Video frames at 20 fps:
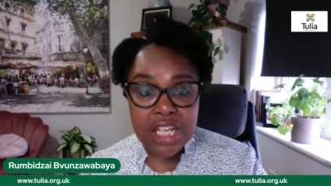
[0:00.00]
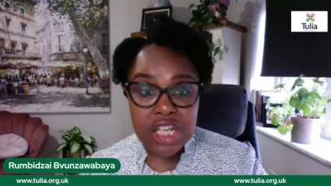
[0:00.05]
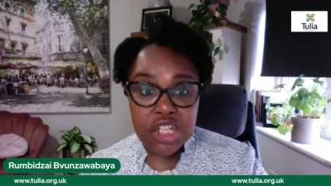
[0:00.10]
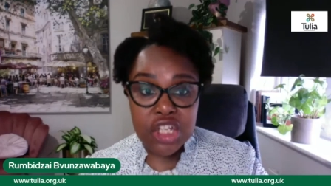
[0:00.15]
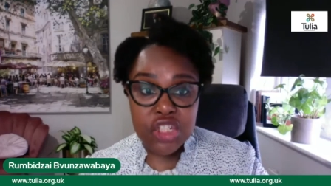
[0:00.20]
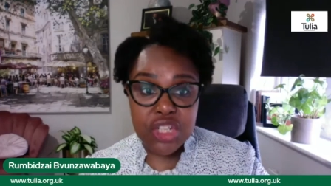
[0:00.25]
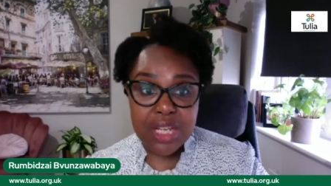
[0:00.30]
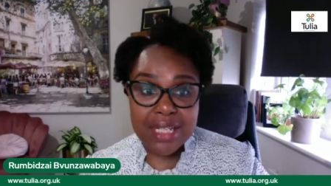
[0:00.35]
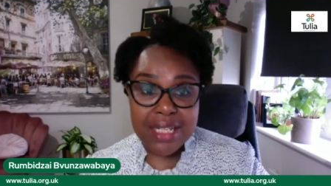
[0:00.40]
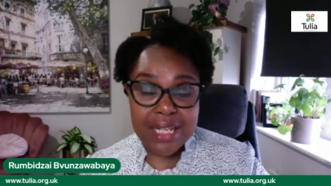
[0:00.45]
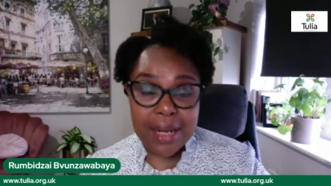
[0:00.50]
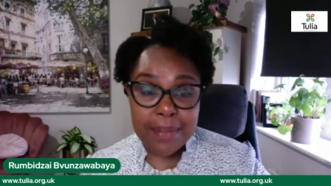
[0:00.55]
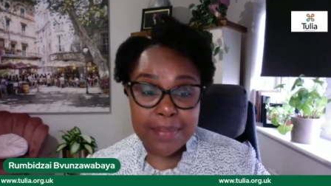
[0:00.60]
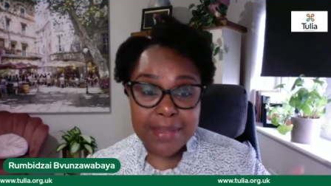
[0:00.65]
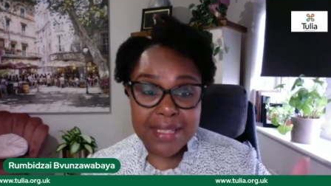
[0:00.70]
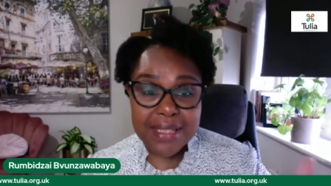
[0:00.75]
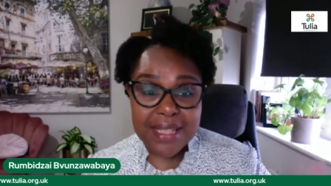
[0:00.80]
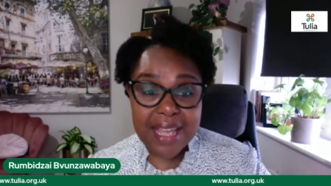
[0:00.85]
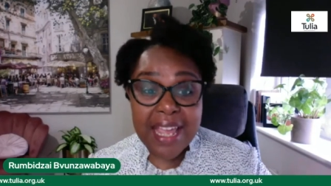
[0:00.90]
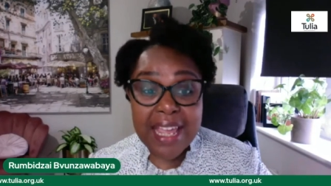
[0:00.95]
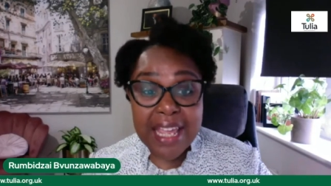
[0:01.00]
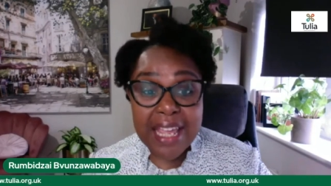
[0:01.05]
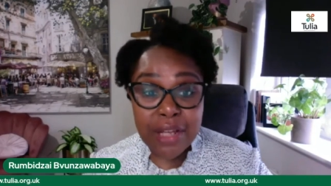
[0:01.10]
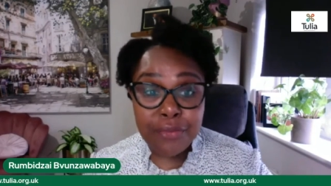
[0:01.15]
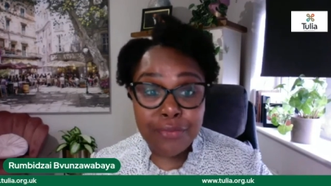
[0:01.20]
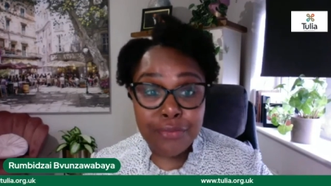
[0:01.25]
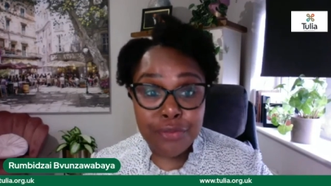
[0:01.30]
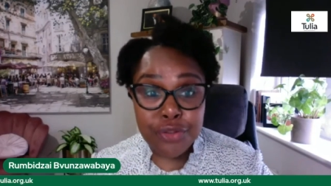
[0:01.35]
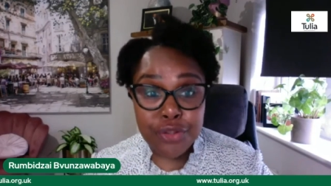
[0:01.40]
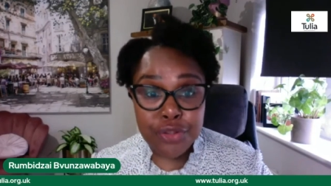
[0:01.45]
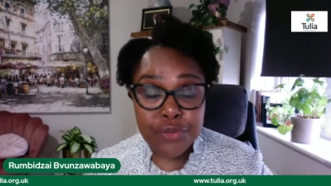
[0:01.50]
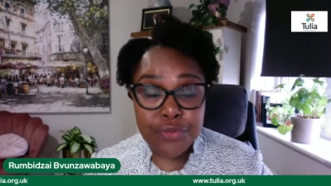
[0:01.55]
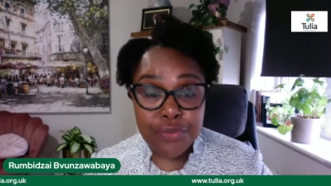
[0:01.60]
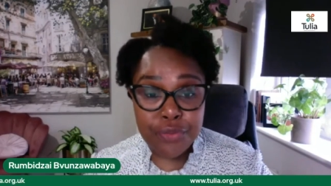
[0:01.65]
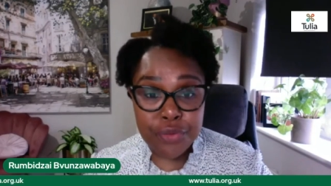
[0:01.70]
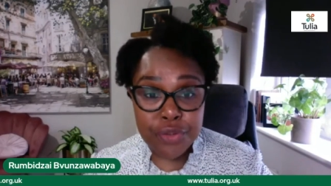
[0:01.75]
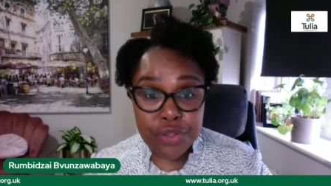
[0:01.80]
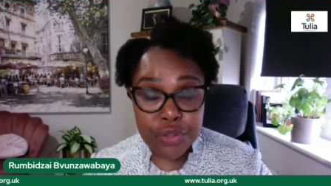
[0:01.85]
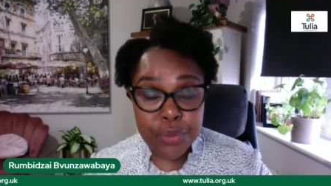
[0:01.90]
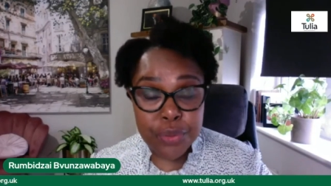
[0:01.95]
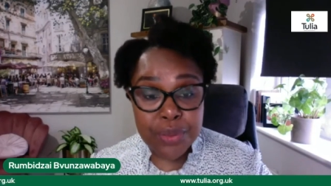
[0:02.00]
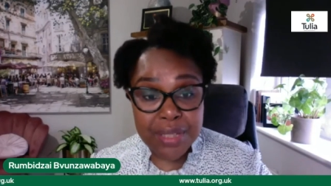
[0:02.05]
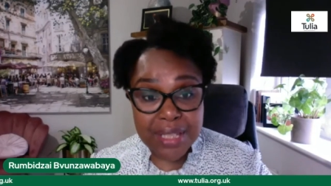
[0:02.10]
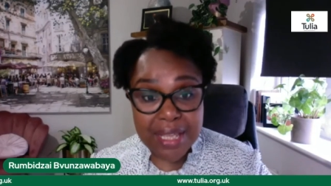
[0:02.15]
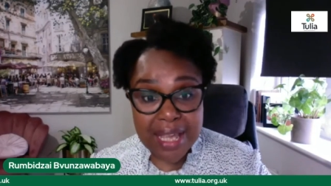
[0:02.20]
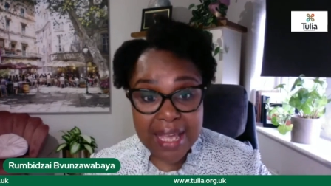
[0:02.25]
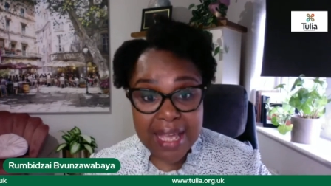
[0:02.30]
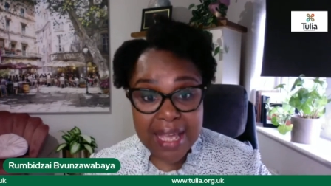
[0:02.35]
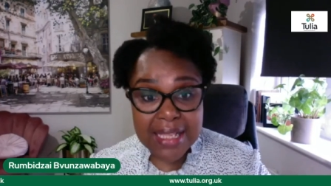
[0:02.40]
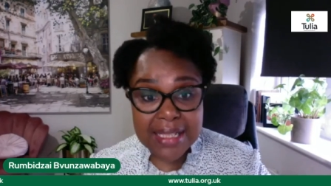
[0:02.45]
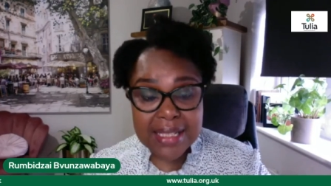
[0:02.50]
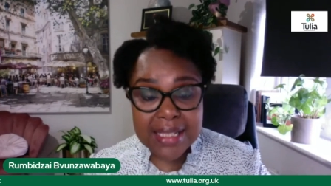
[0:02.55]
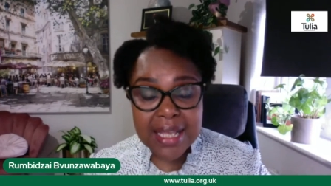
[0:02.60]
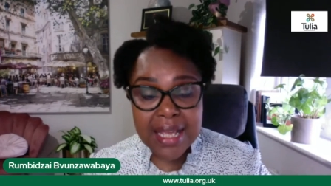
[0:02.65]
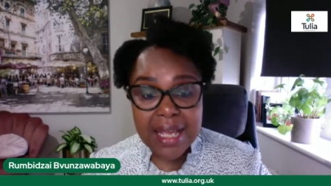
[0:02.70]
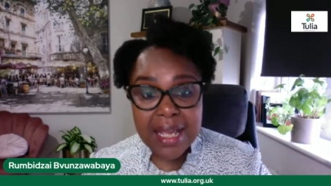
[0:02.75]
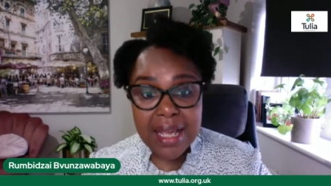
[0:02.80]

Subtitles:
She ended up staying for 2 years,